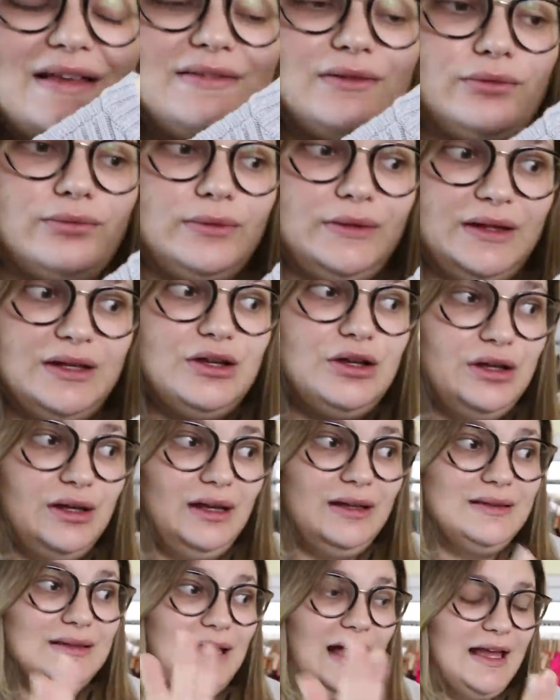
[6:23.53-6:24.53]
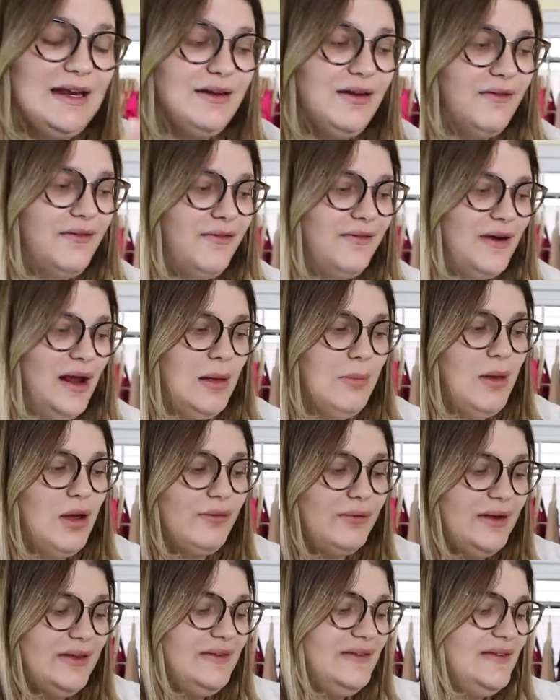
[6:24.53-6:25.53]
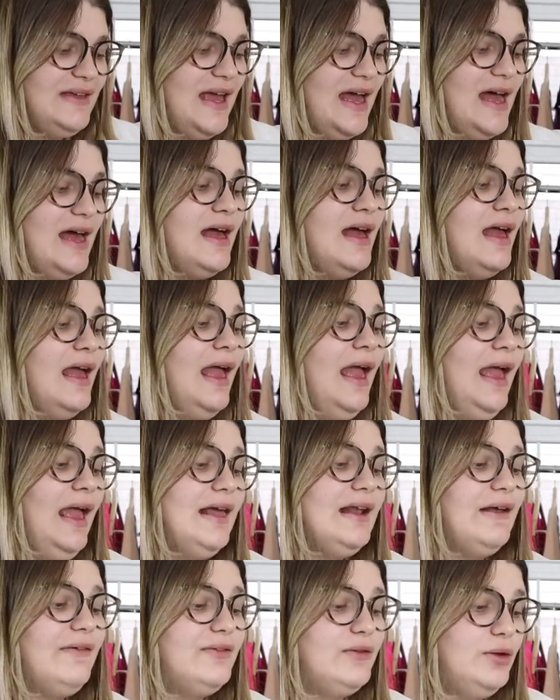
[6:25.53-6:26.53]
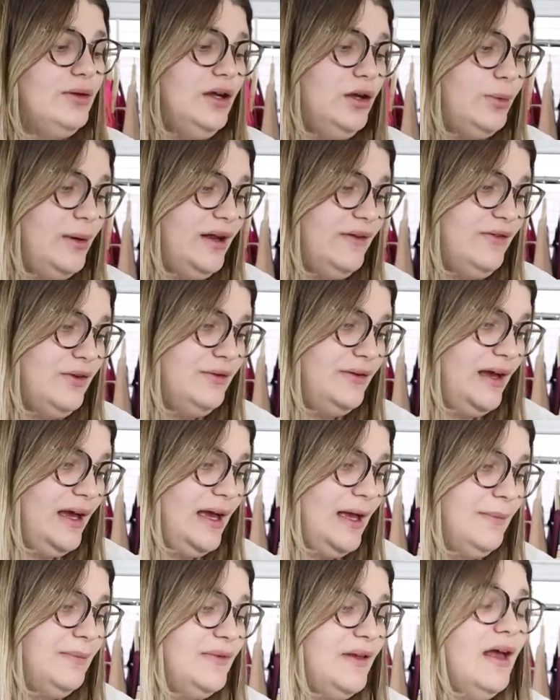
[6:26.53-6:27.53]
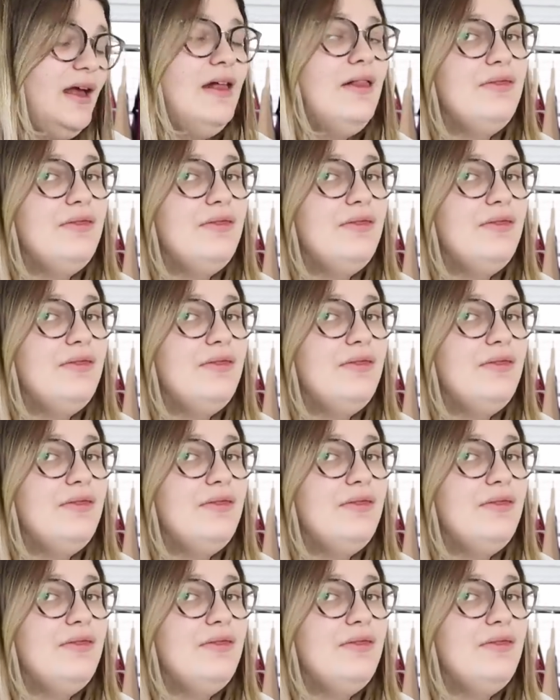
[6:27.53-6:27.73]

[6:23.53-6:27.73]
is a really good line from Aritzia, and I've sold it quite a few times.